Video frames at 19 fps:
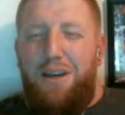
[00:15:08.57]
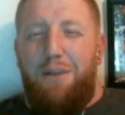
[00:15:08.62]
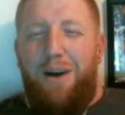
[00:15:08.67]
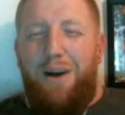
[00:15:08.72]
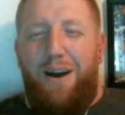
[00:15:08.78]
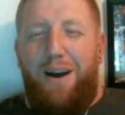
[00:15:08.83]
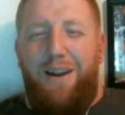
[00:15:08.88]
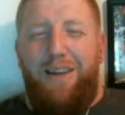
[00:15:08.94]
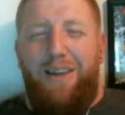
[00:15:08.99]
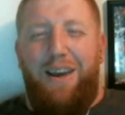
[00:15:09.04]

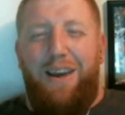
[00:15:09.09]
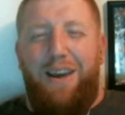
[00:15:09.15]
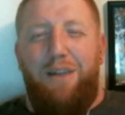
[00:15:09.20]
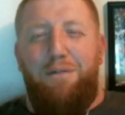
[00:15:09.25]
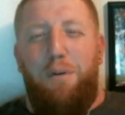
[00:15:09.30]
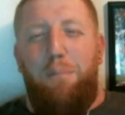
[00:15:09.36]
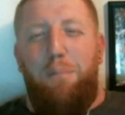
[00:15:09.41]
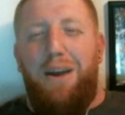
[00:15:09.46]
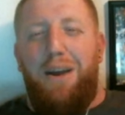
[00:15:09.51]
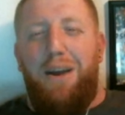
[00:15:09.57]
about it. Like, if
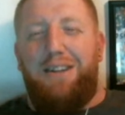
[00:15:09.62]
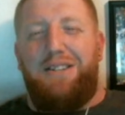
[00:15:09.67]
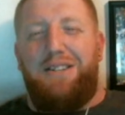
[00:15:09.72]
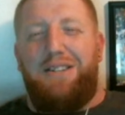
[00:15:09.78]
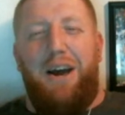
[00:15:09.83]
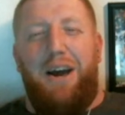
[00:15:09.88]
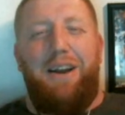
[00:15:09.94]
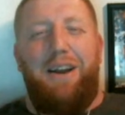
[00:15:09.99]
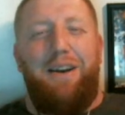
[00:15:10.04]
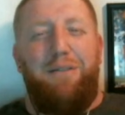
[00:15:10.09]
a big
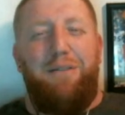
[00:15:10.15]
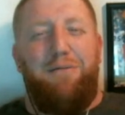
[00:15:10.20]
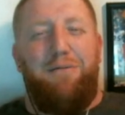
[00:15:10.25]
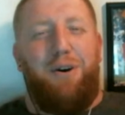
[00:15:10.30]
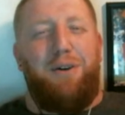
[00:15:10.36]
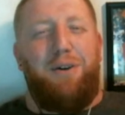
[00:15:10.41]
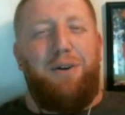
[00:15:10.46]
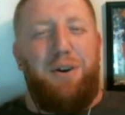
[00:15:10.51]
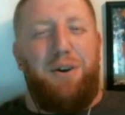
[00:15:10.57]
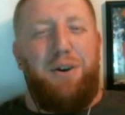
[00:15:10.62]
Titan
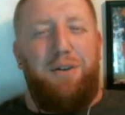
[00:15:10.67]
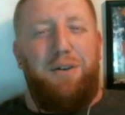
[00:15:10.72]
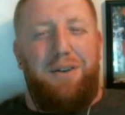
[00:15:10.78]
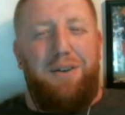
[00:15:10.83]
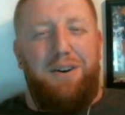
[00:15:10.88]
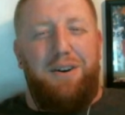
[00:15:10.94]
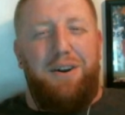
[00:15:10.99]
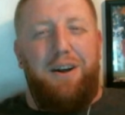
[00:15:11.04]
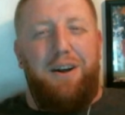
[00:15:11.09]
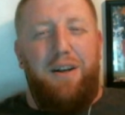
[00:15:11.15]
falls over,